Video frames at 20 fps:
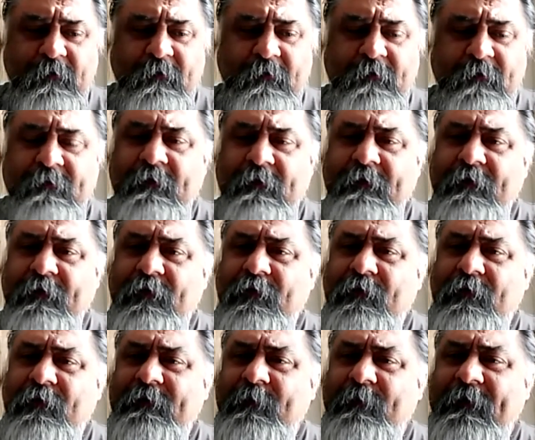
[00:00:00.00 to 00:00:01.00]
and then later
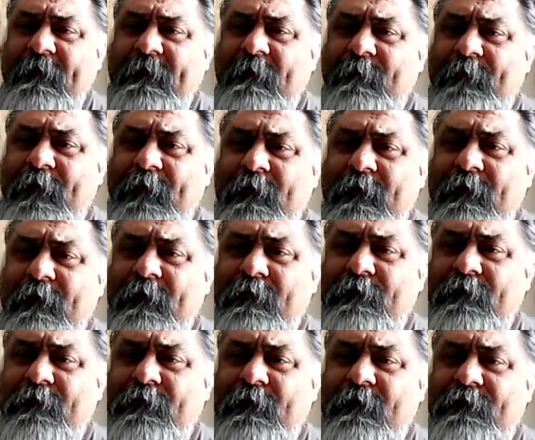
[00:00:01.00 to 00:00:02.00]
on they became part of
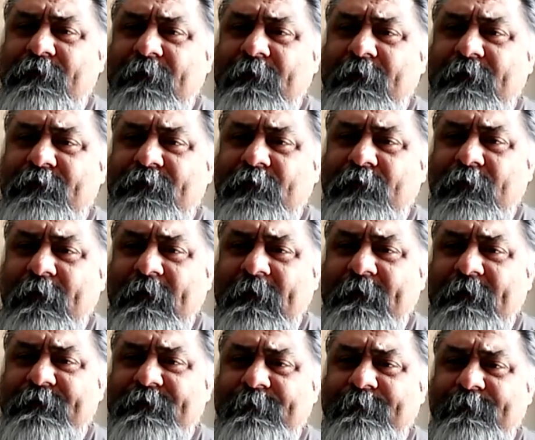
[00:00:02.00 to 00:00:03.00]
the French Foreign
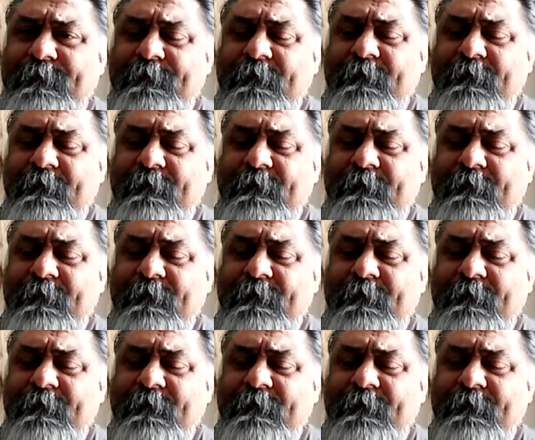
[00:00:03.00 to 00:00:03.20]
Legion.